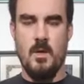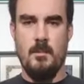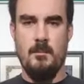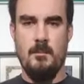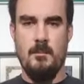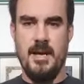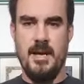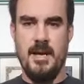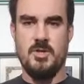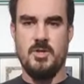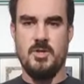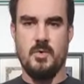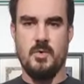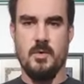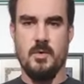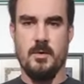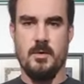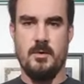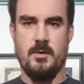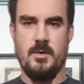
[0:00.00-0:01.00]
Make
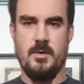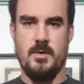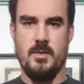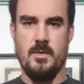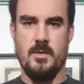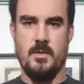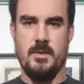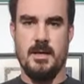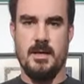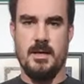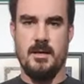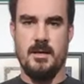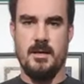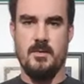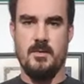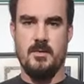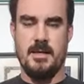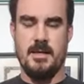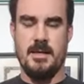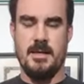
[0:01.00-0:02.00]
sure that
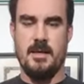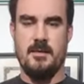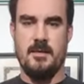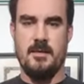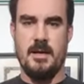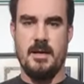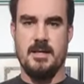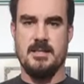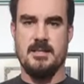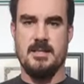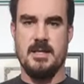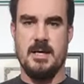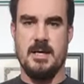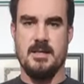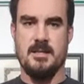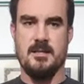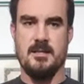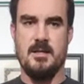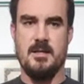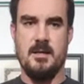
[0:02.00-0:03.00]
you can get the next
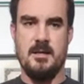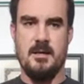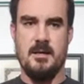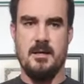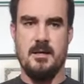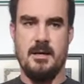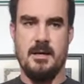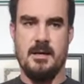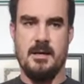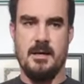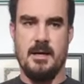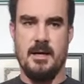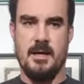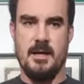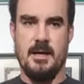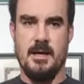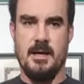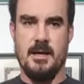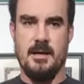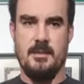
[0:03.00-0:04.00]
size,
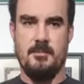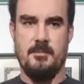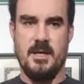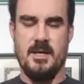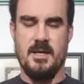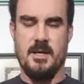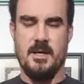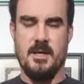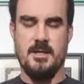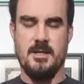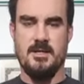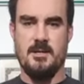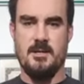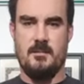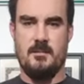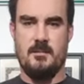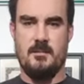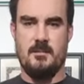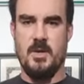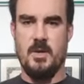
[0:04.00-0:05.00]

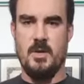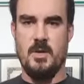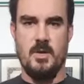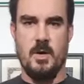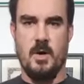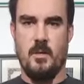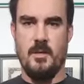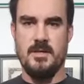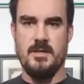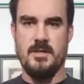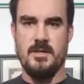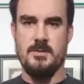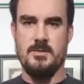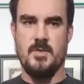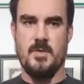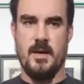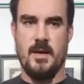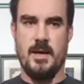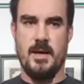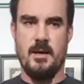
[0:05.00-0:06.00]
because you can always
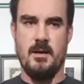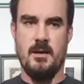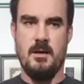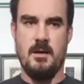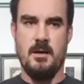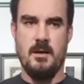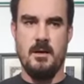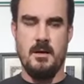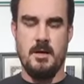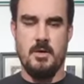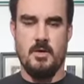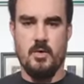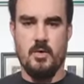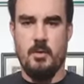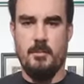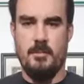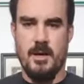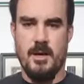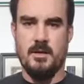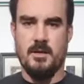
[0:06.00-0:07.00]
lose weight. You
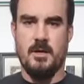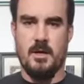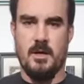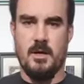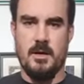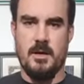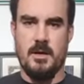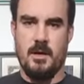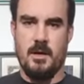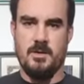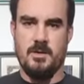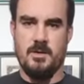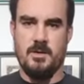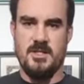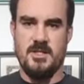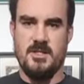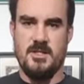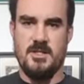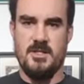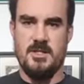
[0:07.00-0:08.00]
throw a belt on and it'll
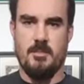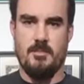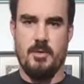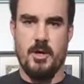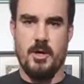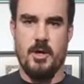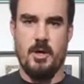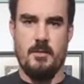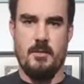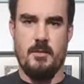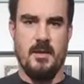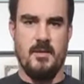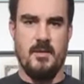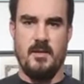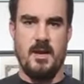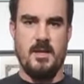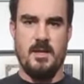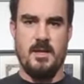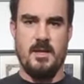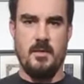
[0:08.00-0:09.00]
cinch these up pretty good,
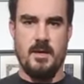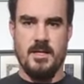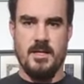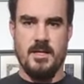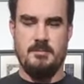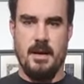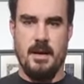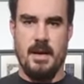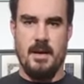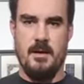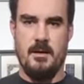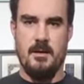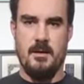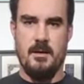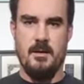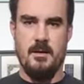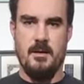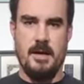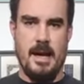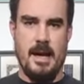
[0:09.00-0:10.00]
but they don't expand
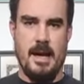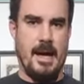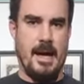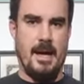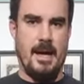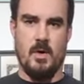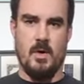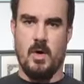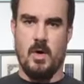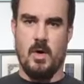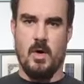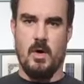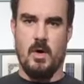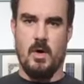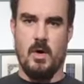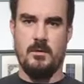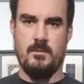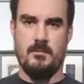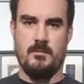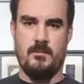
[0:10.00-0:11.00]
at
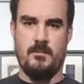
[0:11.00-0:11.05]
all.